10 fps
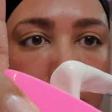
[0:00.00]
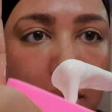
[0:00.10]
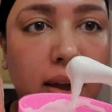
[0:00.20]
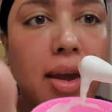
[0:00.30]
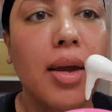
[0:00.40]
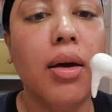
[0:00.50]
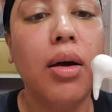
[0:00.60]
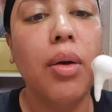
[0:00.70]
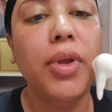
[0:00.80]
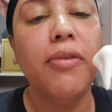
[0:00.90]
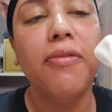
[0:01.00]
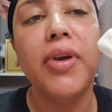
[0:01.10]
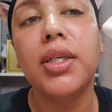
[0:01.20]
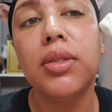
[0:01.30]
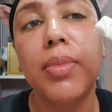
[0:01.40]
my calming
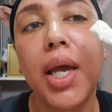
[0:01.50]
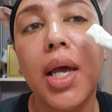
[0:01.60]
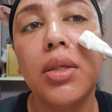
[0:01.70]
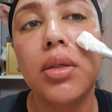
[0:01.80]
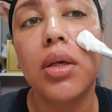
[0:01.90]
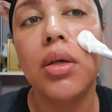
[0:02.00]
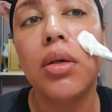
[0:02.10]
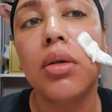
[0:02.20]
face mask.